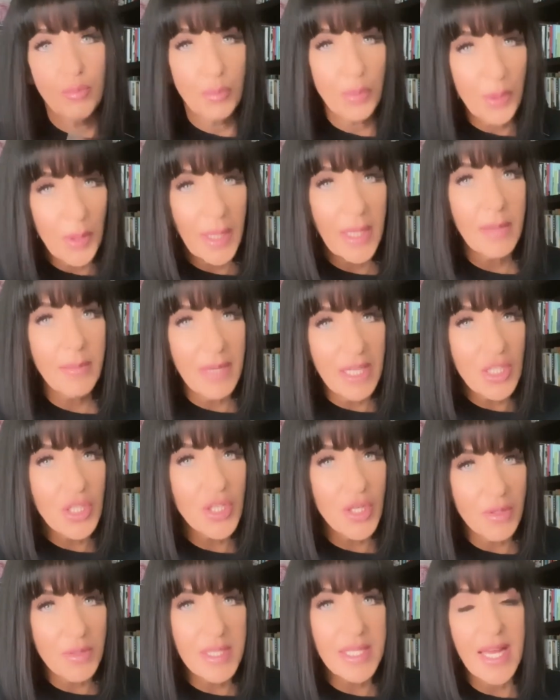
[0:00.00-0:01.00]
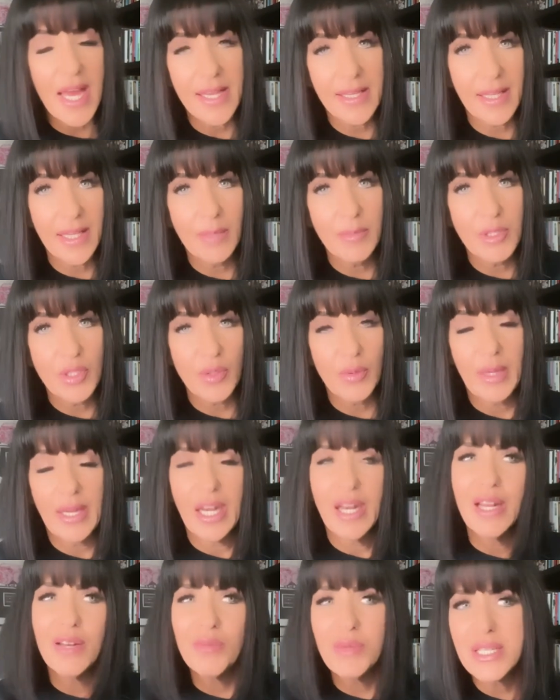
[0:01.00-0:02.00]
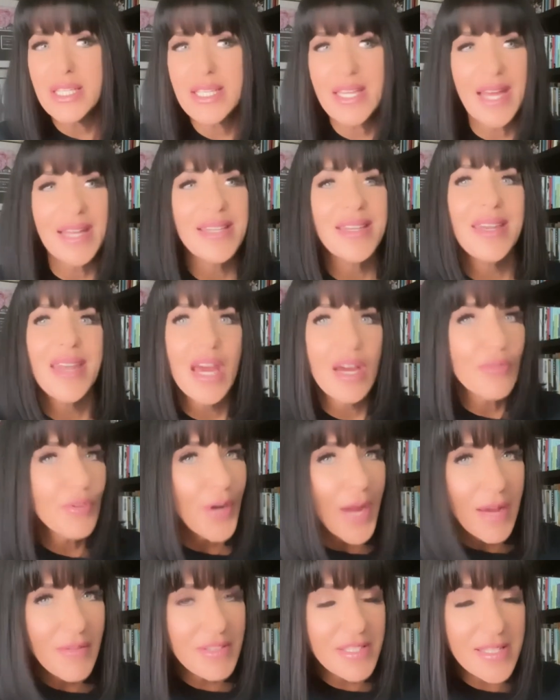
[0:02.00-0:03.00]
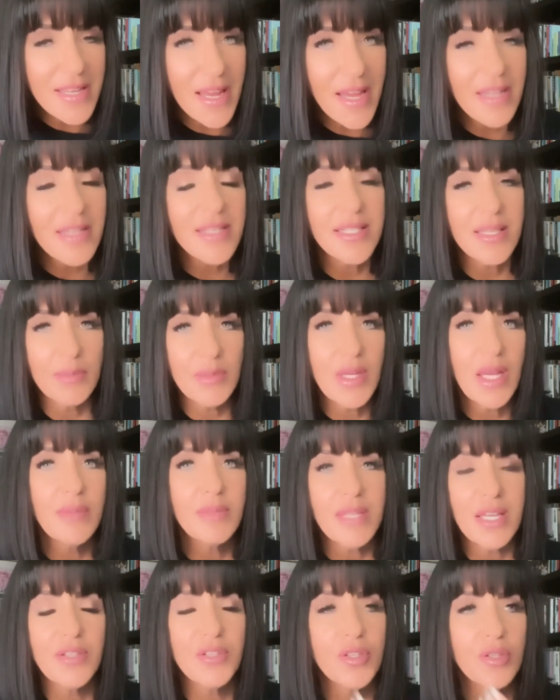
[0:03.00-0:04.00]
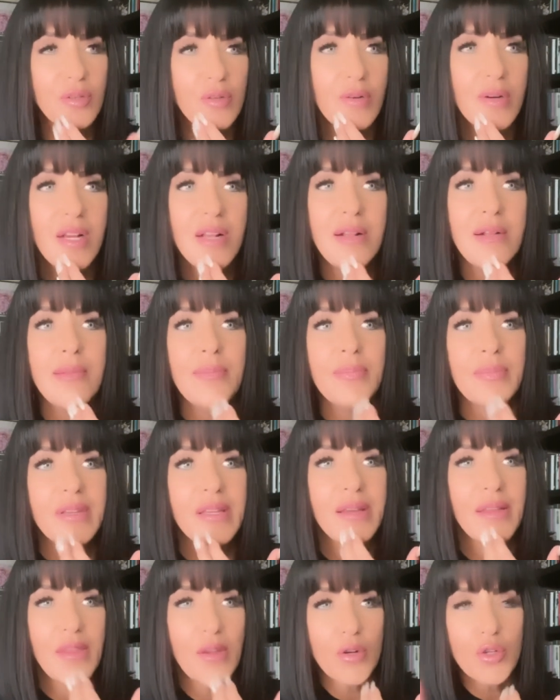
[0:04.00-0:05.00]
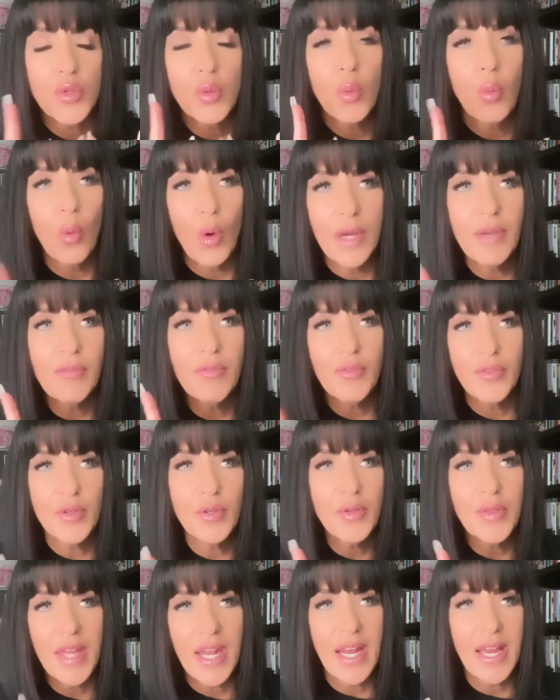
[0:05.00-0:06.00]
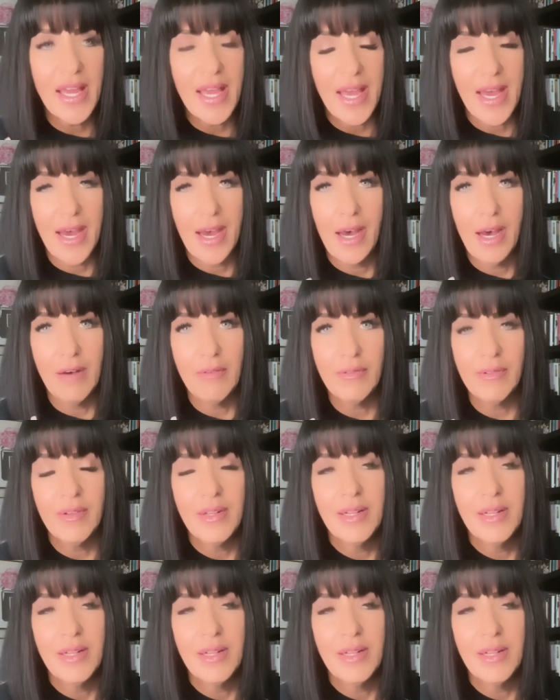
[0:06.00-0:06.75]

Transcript: Pretty much no snacking in between. I don't want to say I never have a snack, sometimes I do. There's one food that I have.